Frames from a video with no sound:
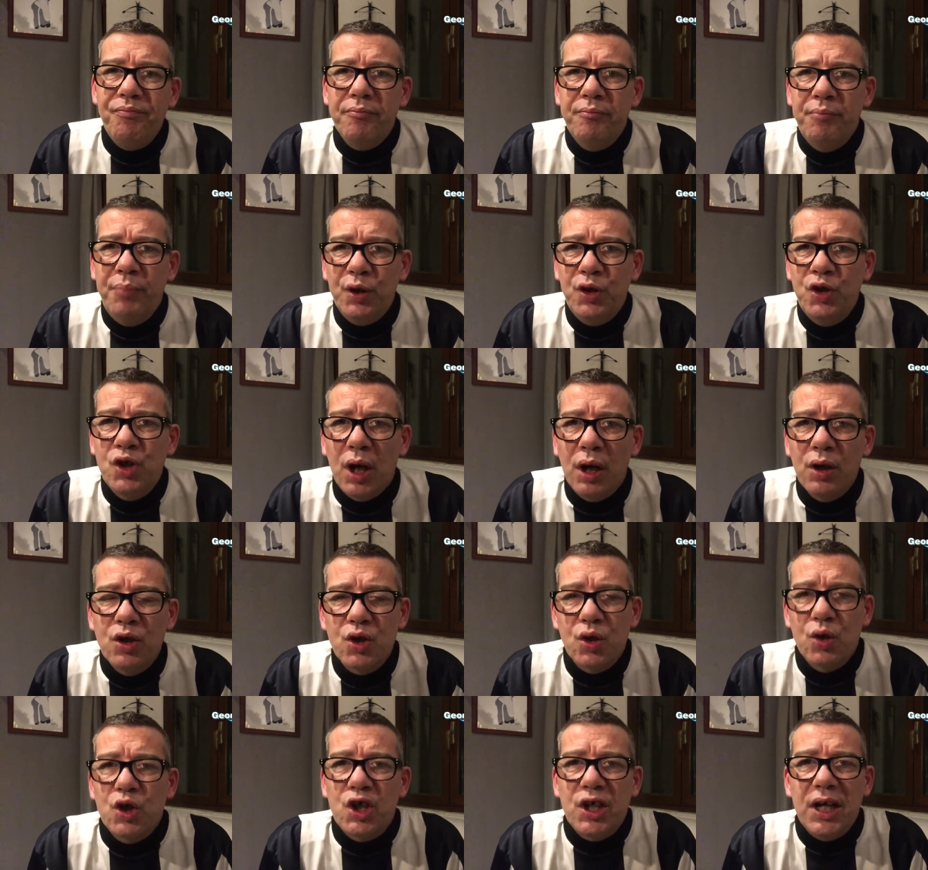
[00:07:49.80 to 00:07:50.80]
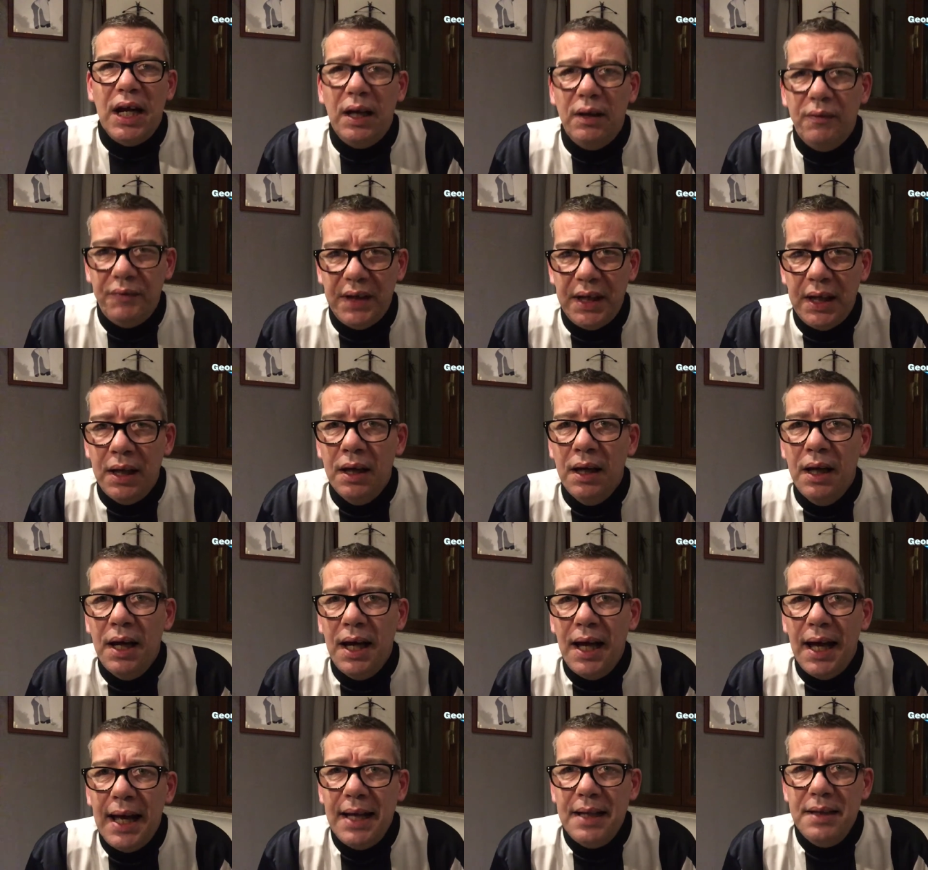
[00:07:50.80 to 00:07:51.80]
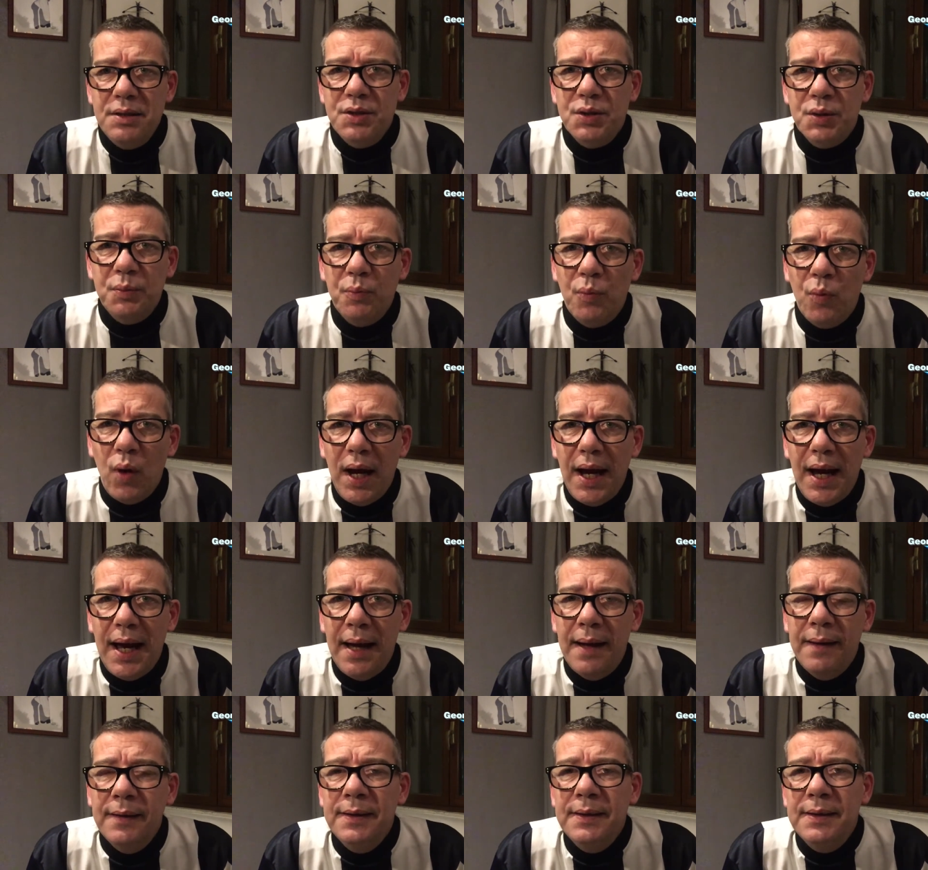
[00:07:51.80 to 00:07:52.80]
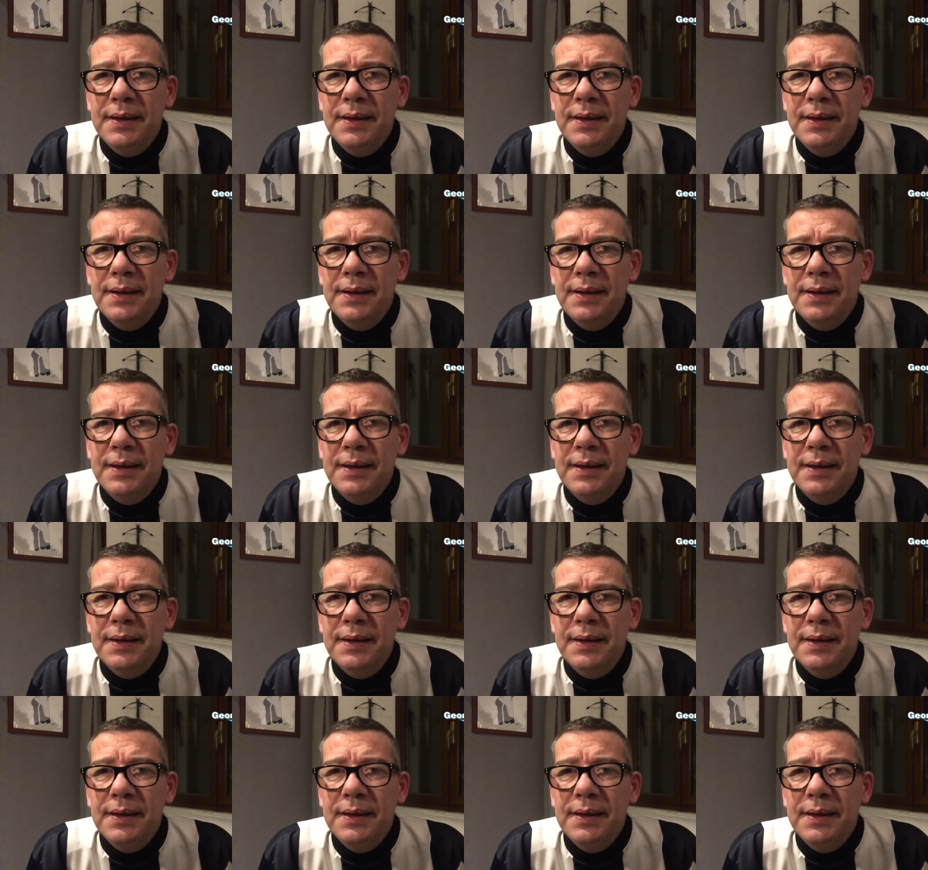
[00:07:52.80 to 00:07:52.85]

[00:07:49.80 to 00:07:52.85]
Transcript: but John Joe Shelby ends up where